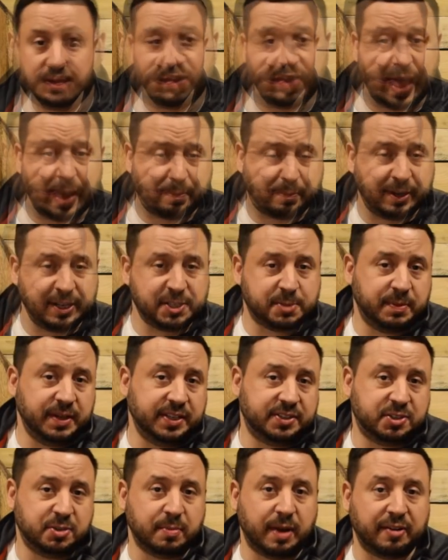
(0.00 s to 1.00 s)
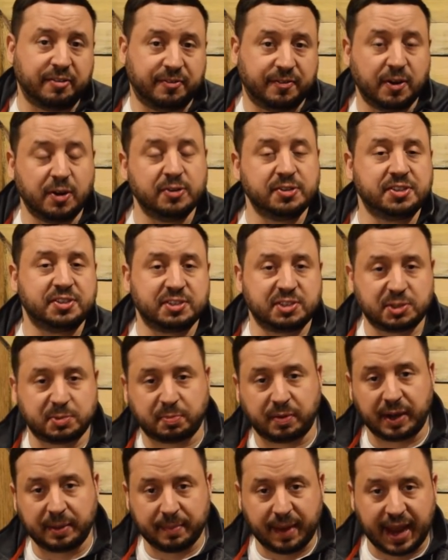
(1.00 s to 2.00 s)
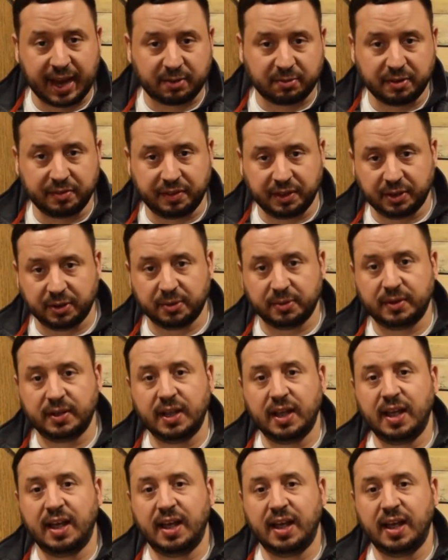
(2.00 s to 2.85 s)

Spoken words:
Now that brings me to my first Springbank review.